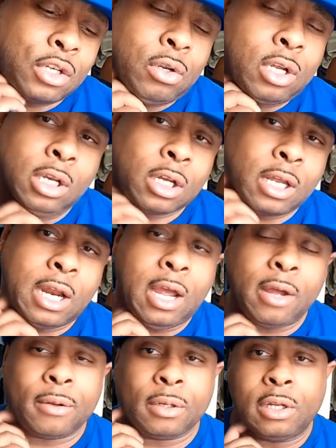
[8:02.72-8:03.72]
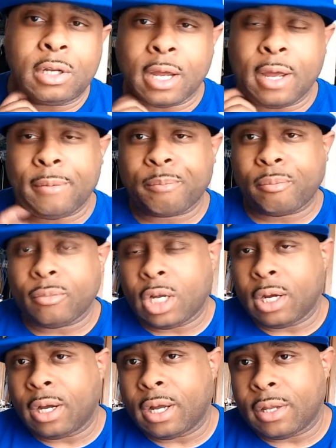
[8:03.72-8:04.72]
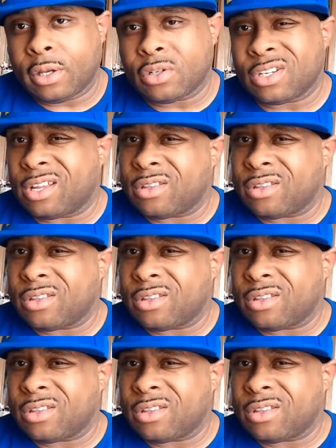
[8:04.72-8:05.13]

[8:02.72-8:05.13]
you can look at. There's